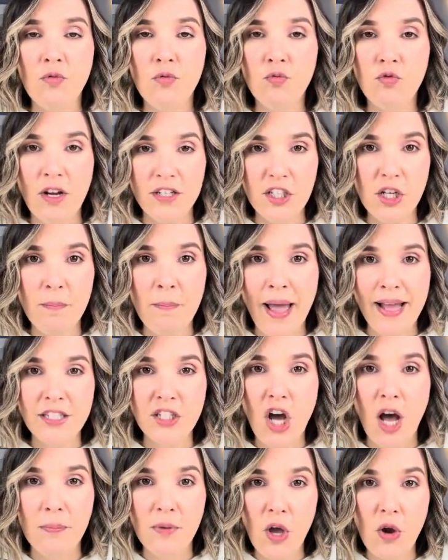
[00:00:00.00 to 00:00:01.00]
Russian matte
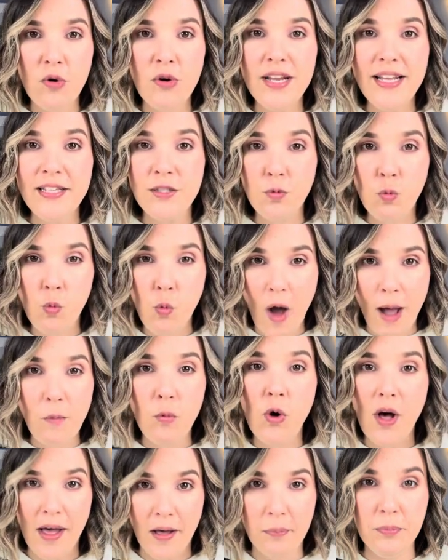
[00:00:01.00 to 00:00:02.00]
top coat is what
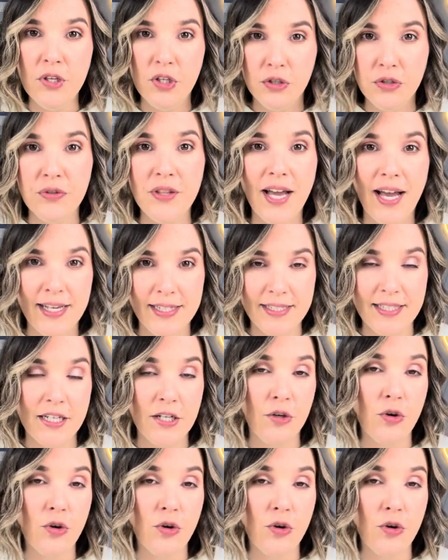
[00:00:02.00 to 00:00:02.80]
will help you do the isolated